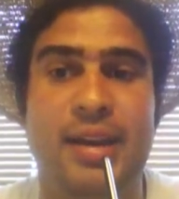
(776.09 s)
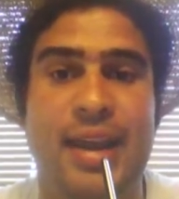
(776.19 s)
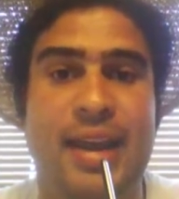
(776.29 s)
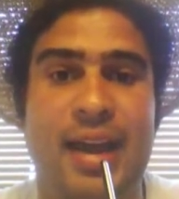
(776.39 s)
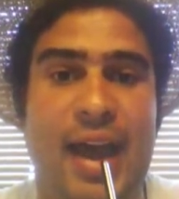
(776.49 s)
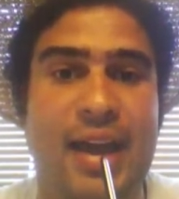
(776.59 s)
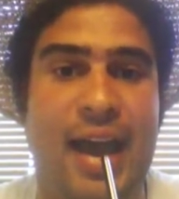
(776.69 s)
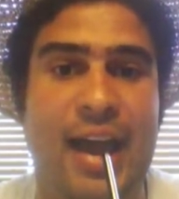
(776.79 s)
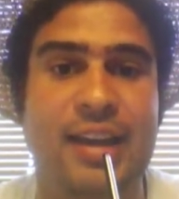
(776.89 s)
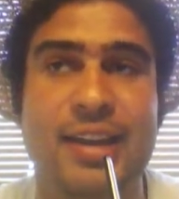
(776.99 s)
Like,
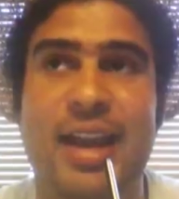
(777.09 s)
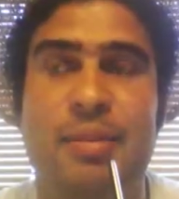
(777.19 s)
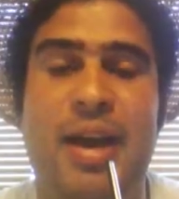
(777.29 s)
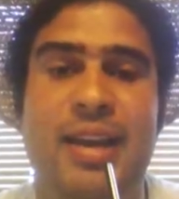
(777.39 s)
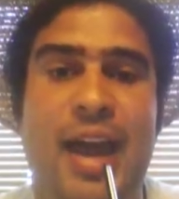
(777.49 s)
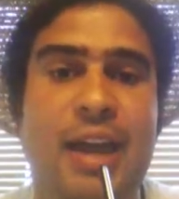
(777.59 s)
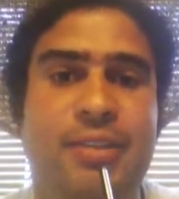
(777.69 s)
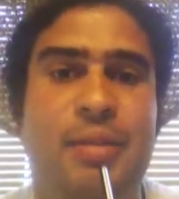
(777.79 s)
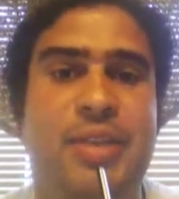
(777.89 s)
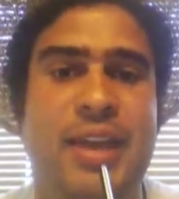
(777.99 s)
I look at my life
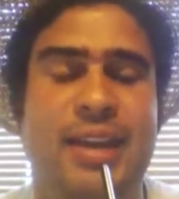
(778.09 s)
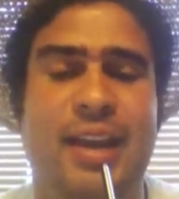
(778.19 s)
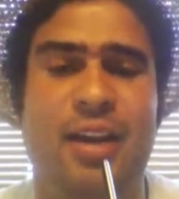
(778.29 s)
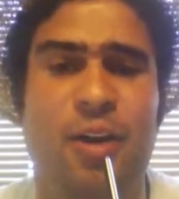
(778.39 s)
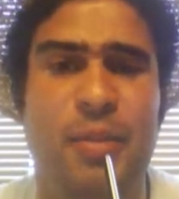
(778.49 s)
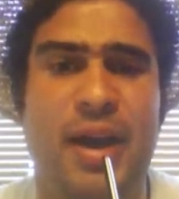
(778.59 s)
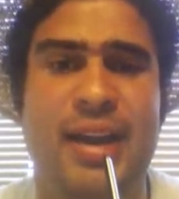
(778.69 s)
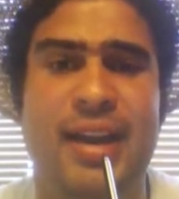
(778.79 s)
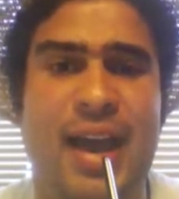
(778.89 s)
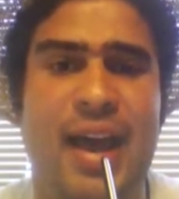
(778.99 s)
and I'm thinking, like, oh my
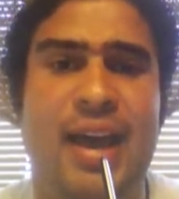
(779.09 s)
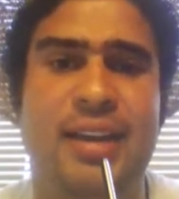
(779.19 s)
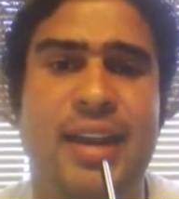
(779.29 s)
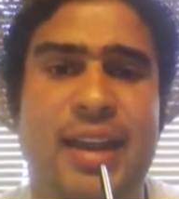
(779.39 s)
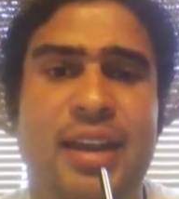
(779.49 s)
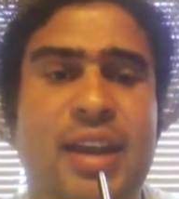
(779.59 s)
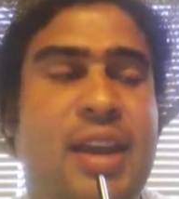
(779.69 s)
God, like,